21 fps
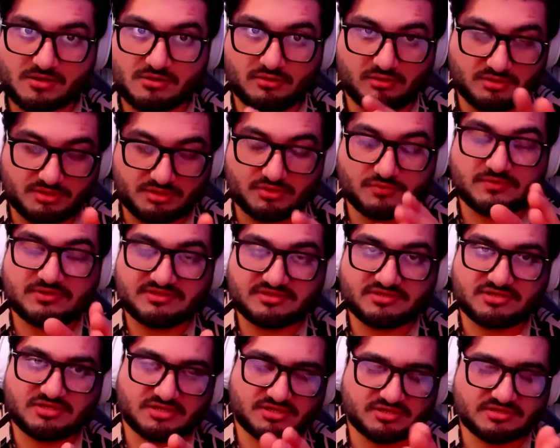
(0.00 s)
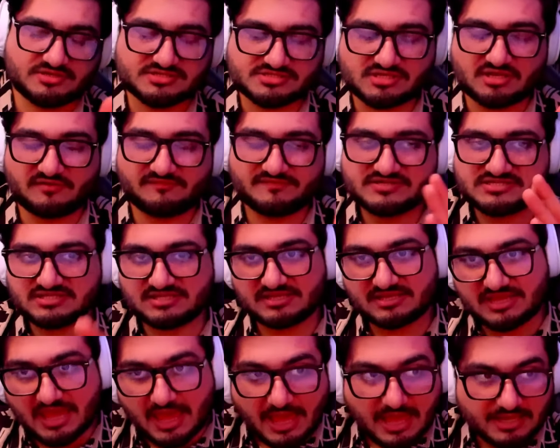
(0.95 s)
although you with the TARDIS obviously
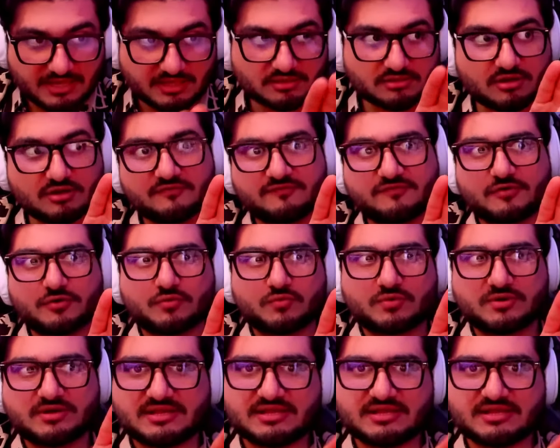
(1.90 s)
can go forward